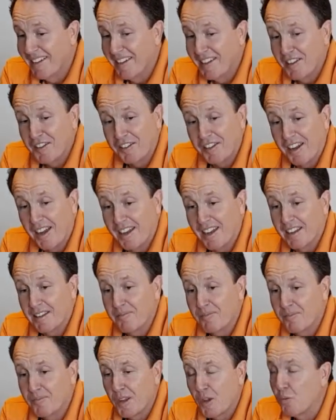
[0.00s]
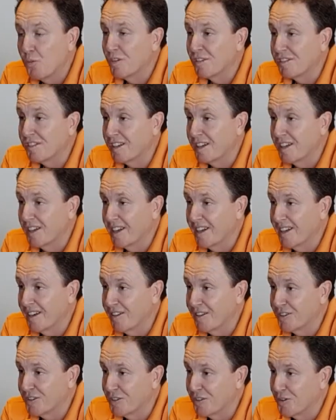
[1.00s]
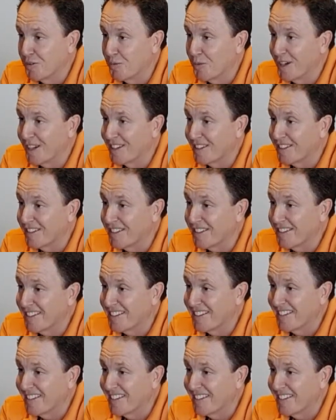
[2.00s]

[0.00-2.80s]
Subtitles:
saying, we'll see you here in 2 weeks.